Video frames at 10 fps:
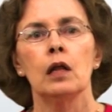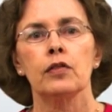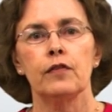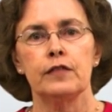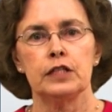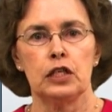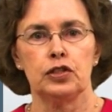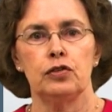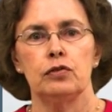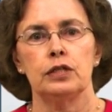the
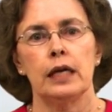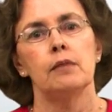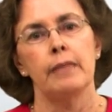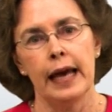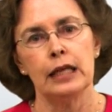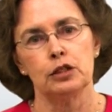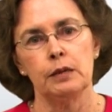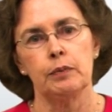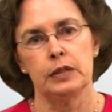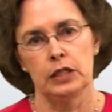physician who's in a
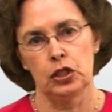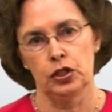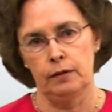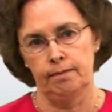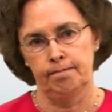management position.